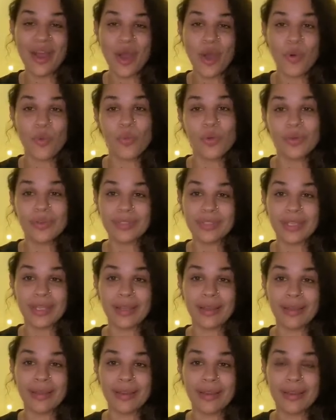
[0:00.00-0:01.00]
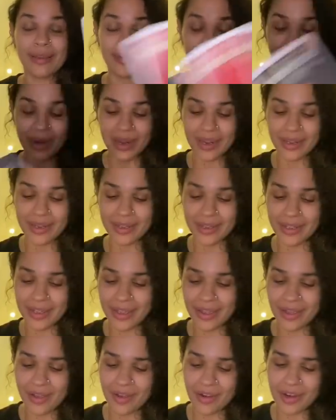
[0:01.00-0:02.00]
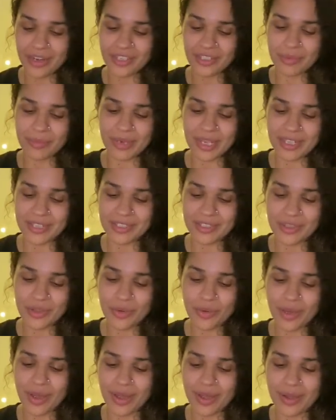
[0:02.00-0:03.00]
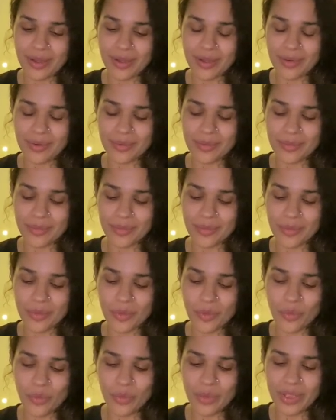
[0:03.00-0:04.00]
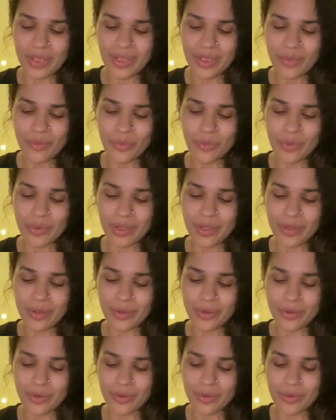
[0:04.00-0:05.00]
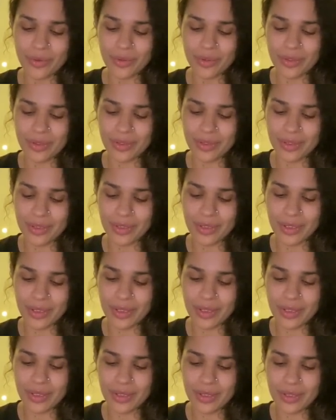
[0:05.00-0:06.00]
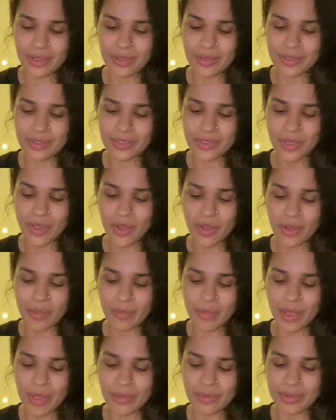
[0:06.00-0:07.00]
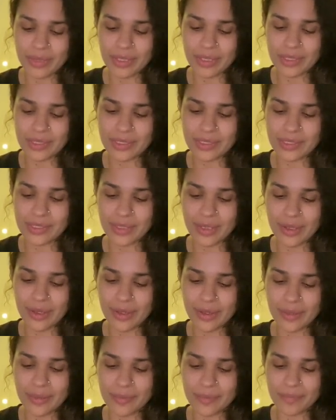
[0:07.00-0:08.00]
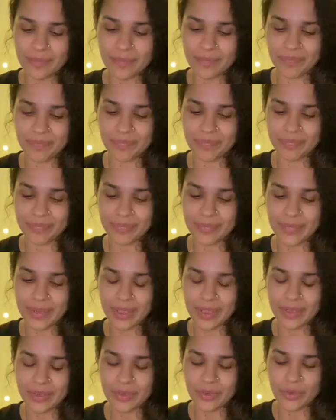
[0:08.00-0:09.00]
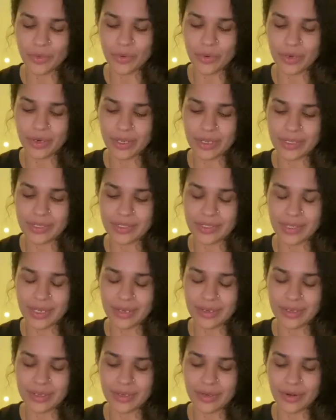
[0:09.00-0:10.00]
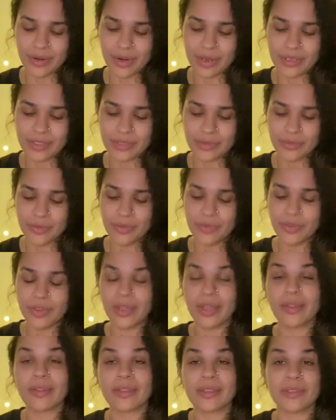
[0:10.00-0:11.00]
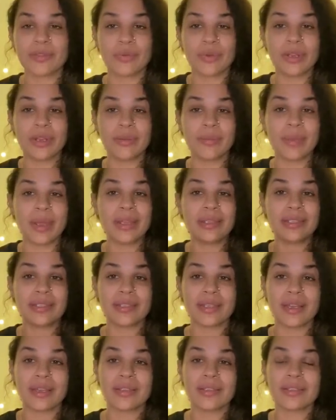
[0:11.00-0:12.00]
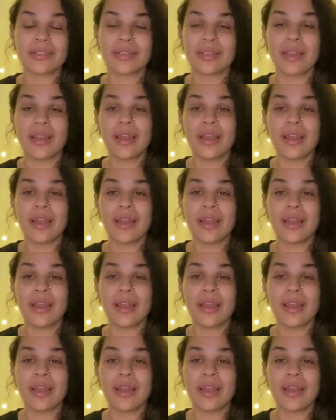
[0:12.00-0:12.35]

We'll see, right? All right, Gemini, so we will talk about this in your extended, all right? So if you feel like this reading made sense